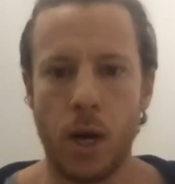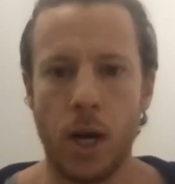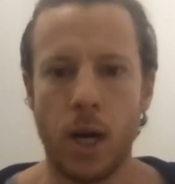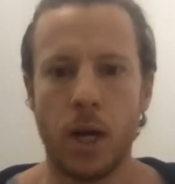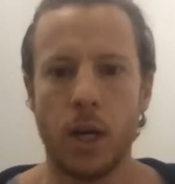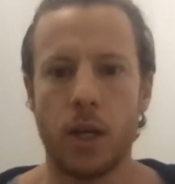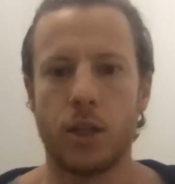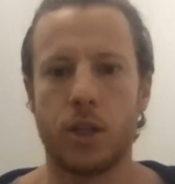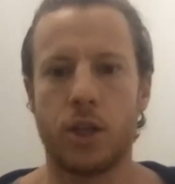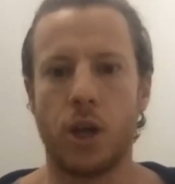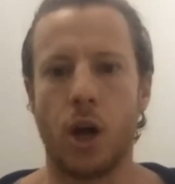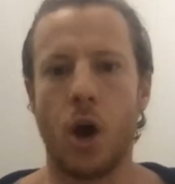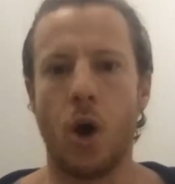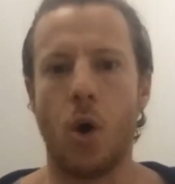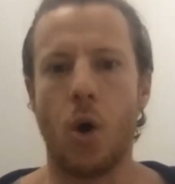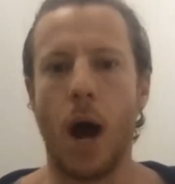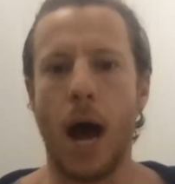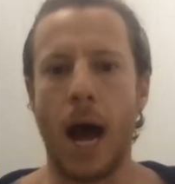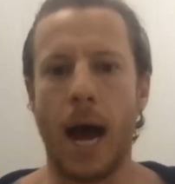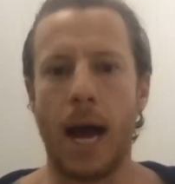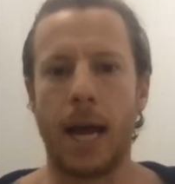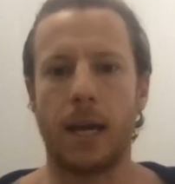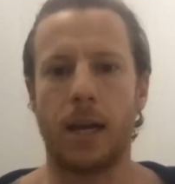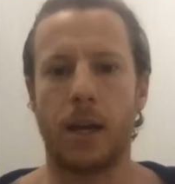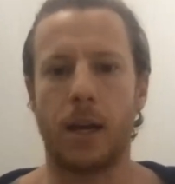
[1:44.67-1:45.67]
So
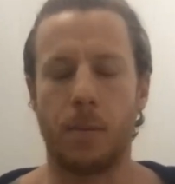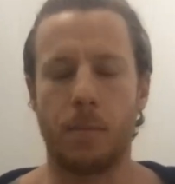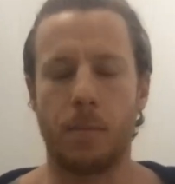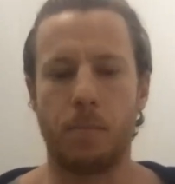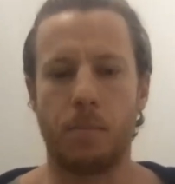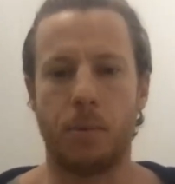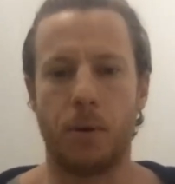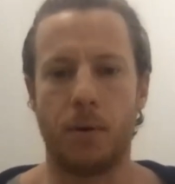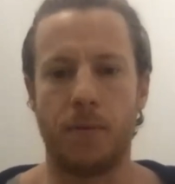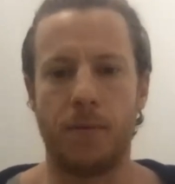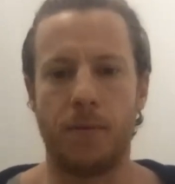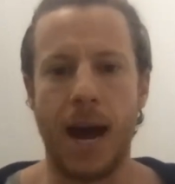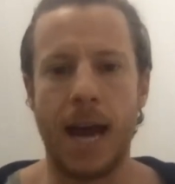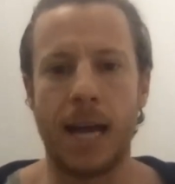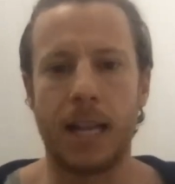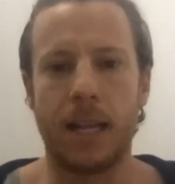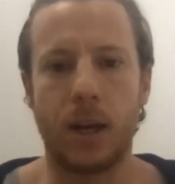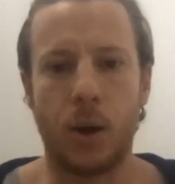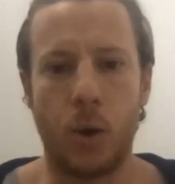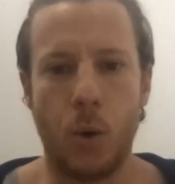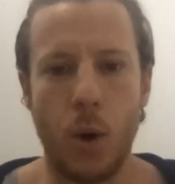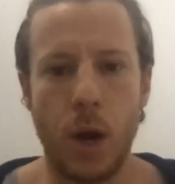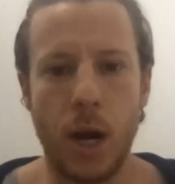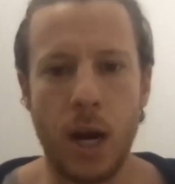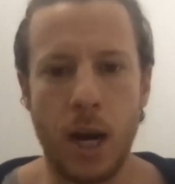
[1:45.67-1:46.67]
I could provide
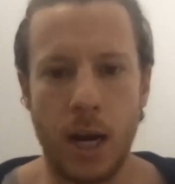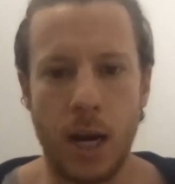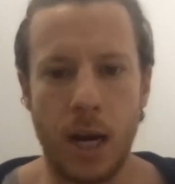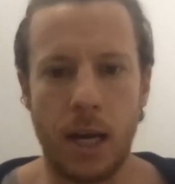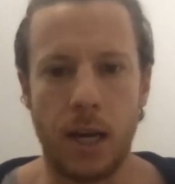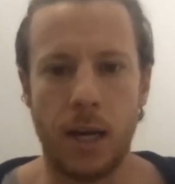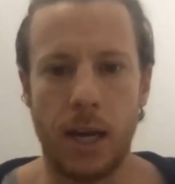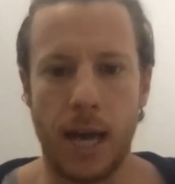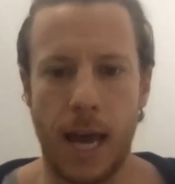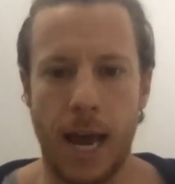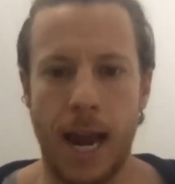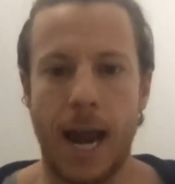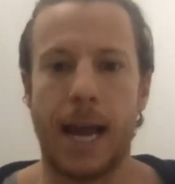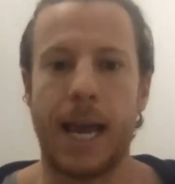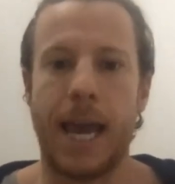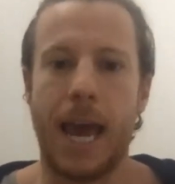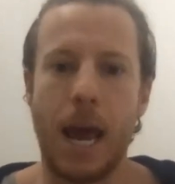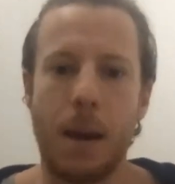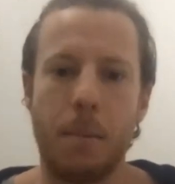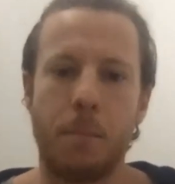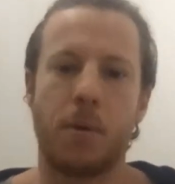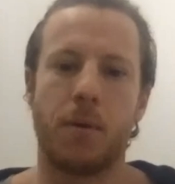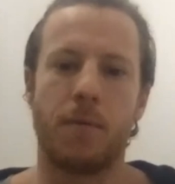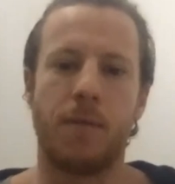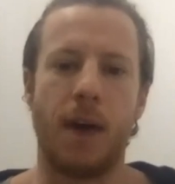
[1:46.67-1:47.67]
liquidity and I
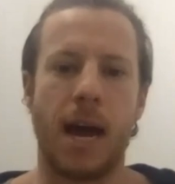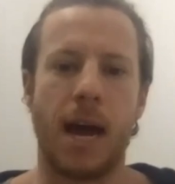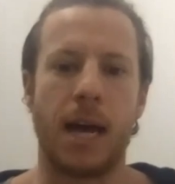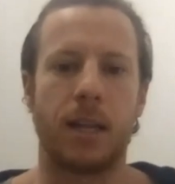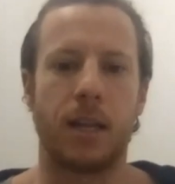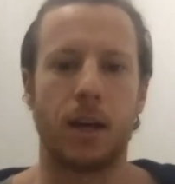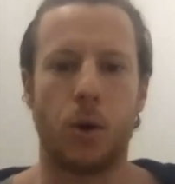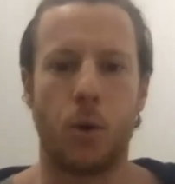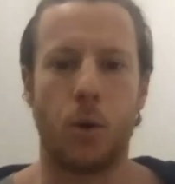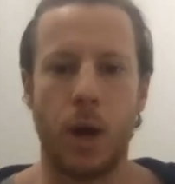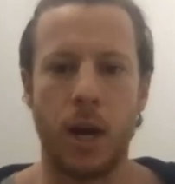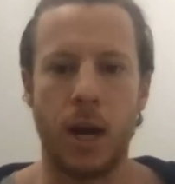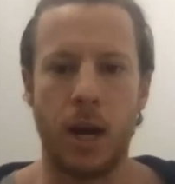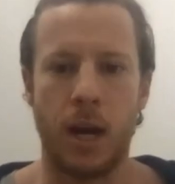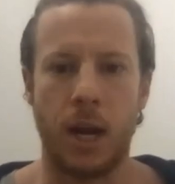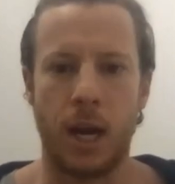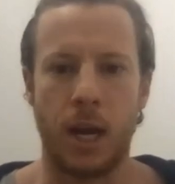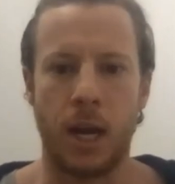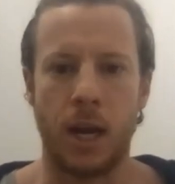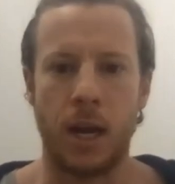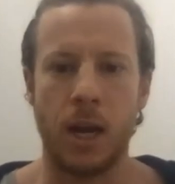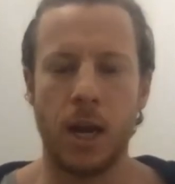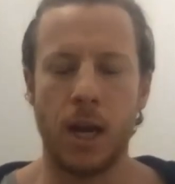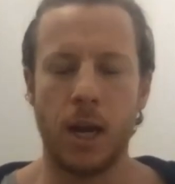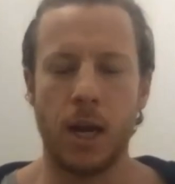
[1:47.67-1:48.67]
can provide
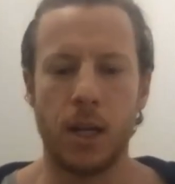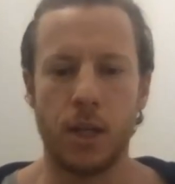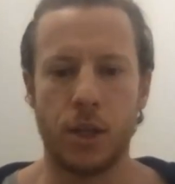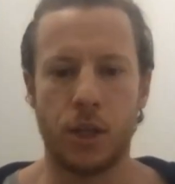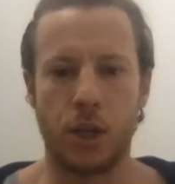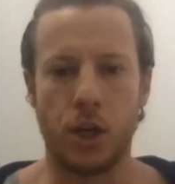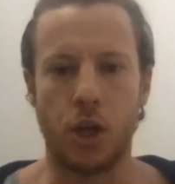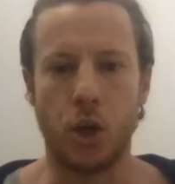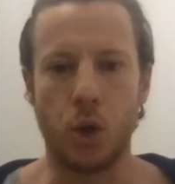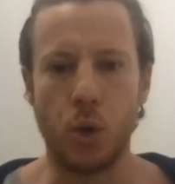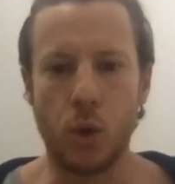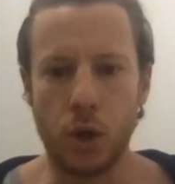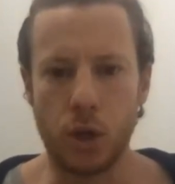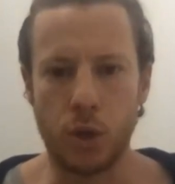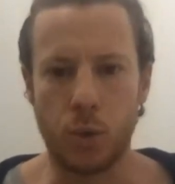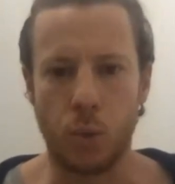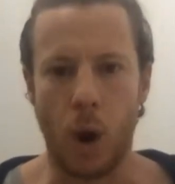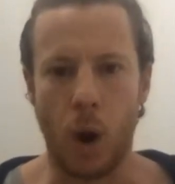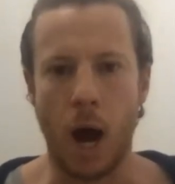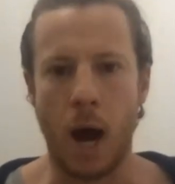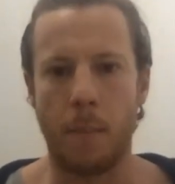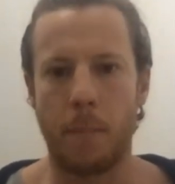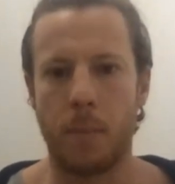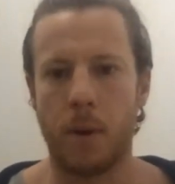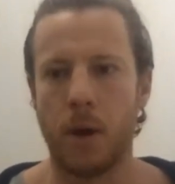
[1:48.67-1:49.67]
liquidity to
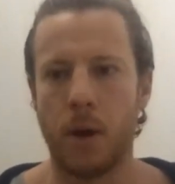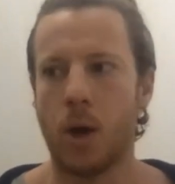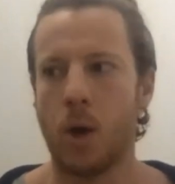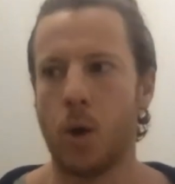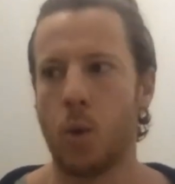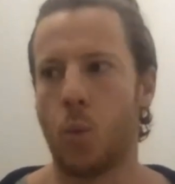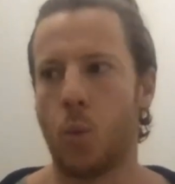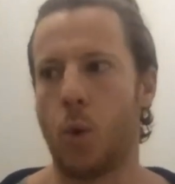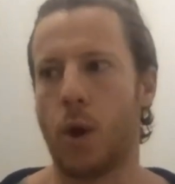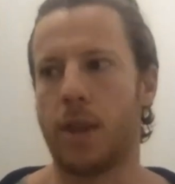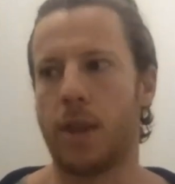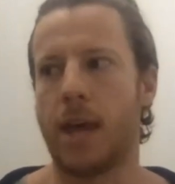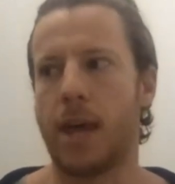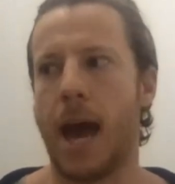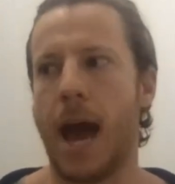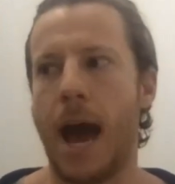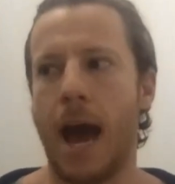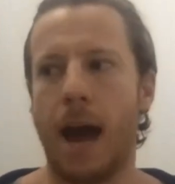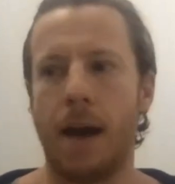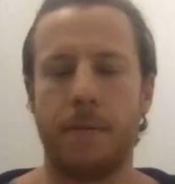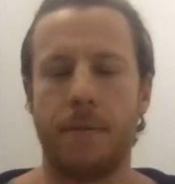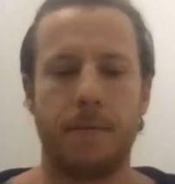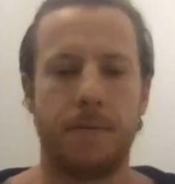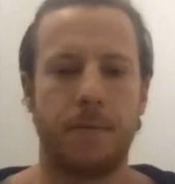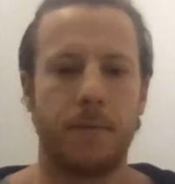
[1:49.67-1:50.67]
Uniswap with
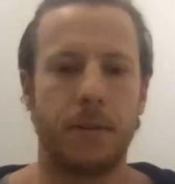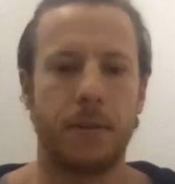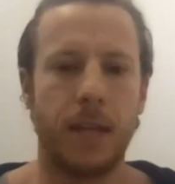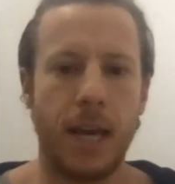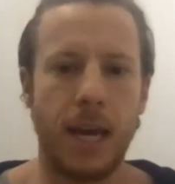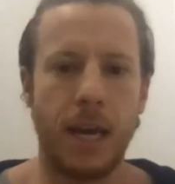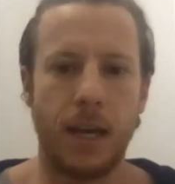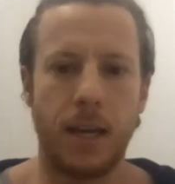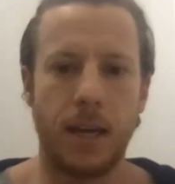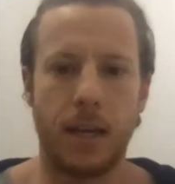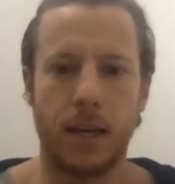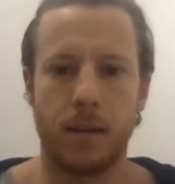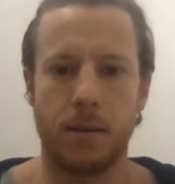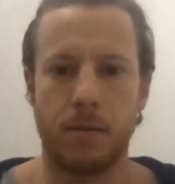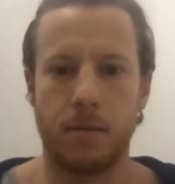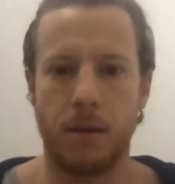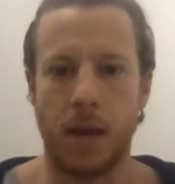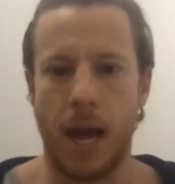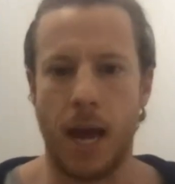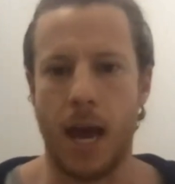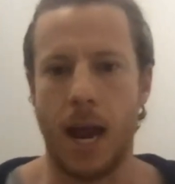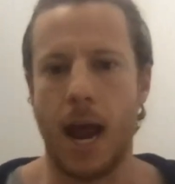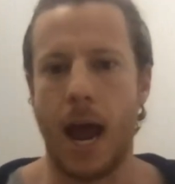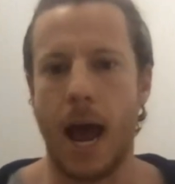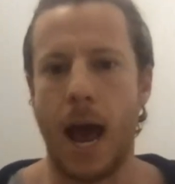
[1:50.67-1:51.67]
half Link
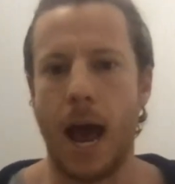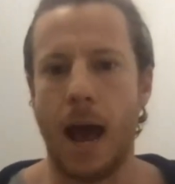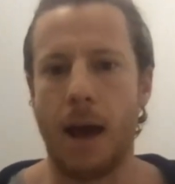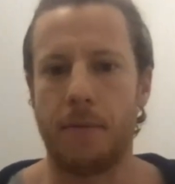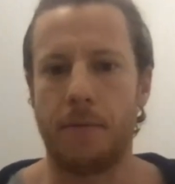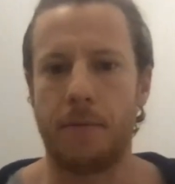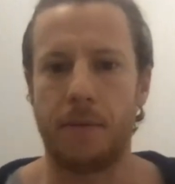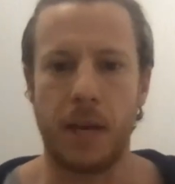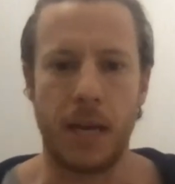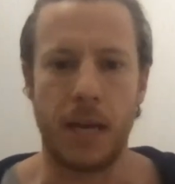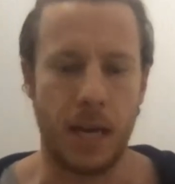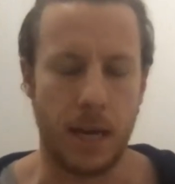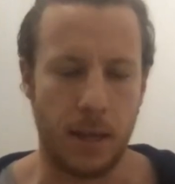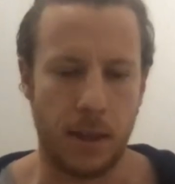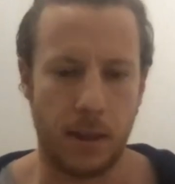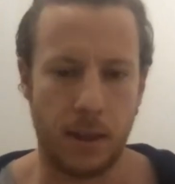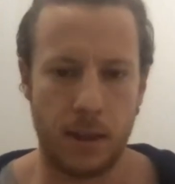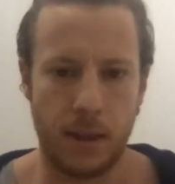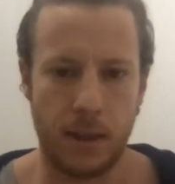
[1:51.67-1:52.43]
and half ETH.